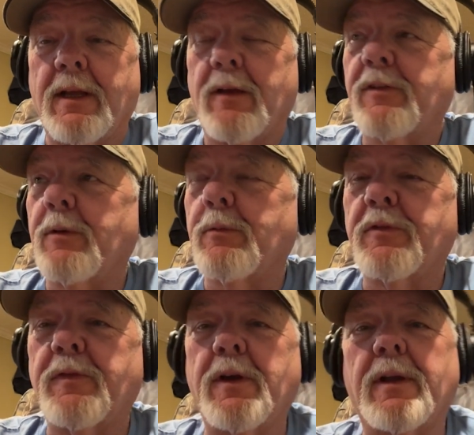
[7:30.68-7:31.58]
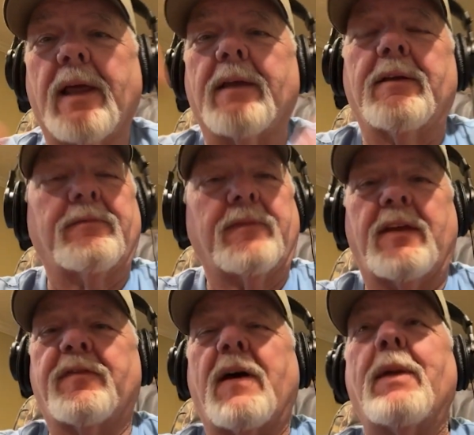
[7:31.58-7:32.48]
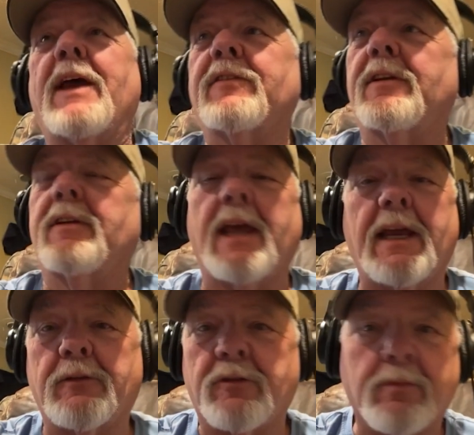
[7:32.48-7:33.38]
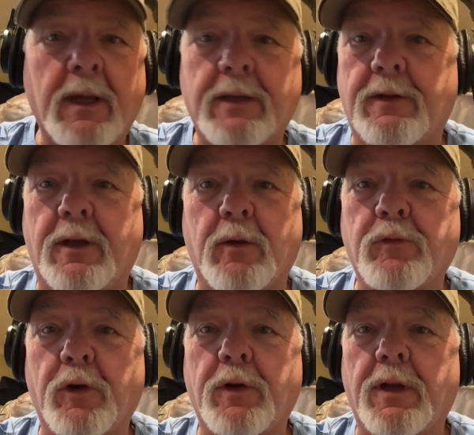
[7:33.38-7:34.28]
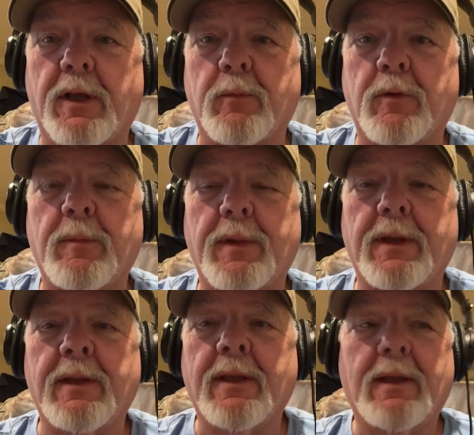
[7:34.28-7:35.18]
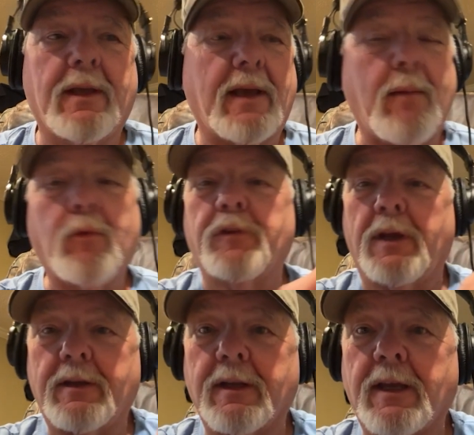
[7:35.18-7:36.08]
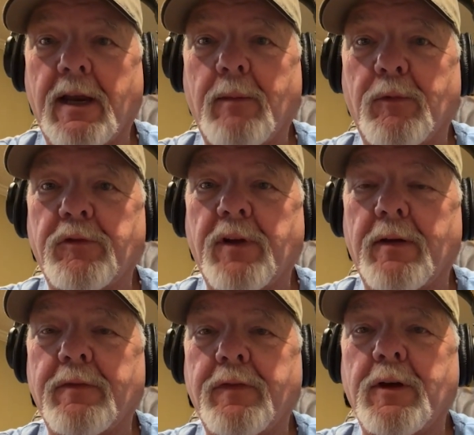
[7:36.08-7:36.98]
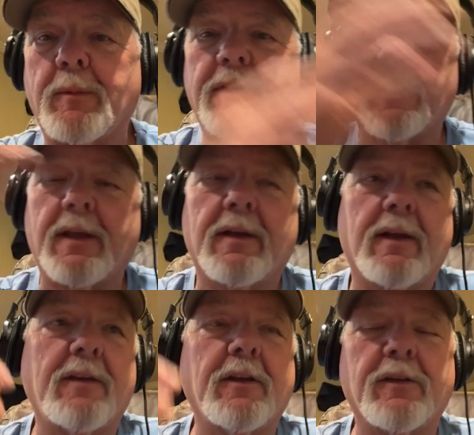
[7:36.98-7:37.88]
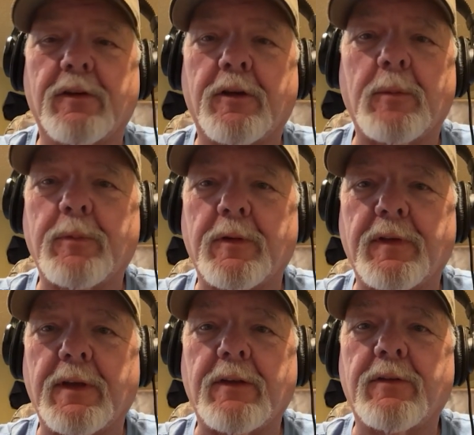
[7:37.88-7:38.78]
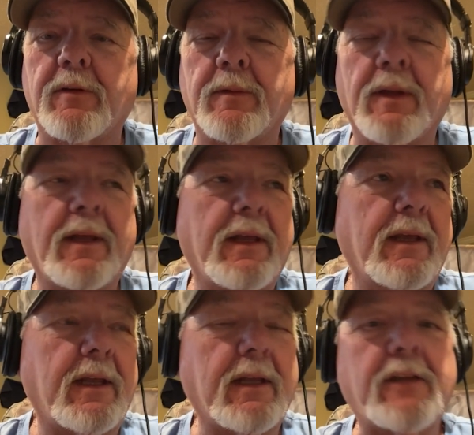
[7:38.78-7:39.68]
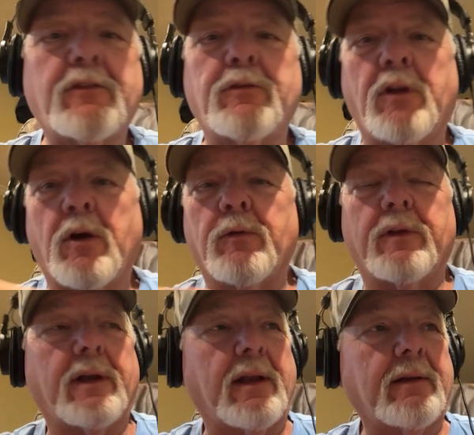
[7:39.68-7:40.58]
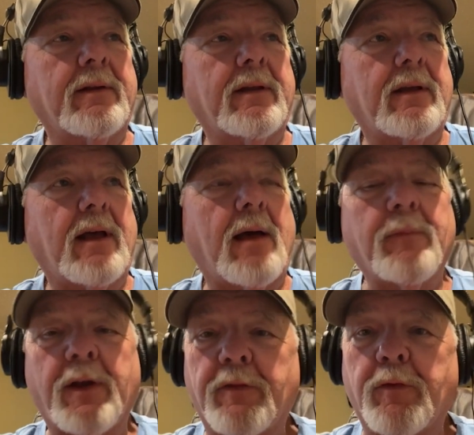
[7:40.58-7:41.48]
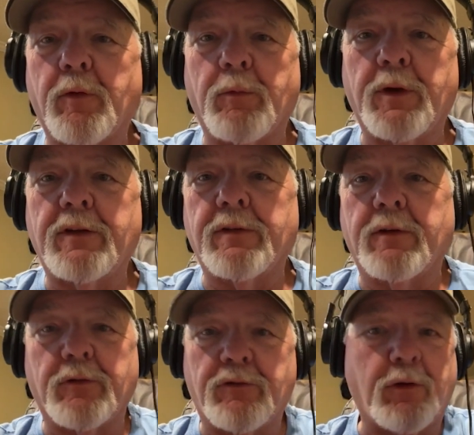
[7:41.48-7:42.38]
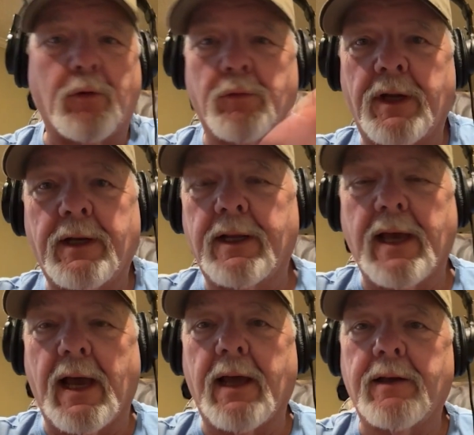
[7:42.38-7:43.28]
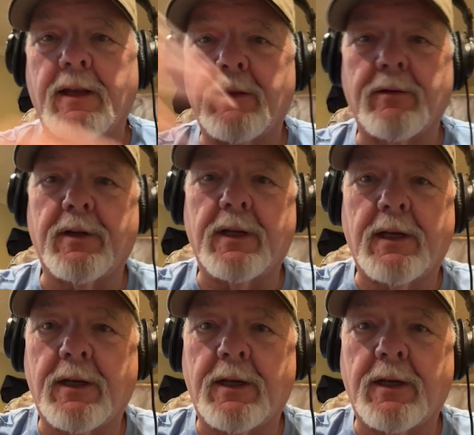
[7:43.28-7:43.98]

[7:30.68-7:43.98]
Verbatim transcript: because it was fun. Like if I'm asking Dan Schmidt to go turkey hunt with me, I'm gonna take the camera and try to film it. That does a couple of things. It lets you know that I'm there for a reason, because you don't need a guide. Neither did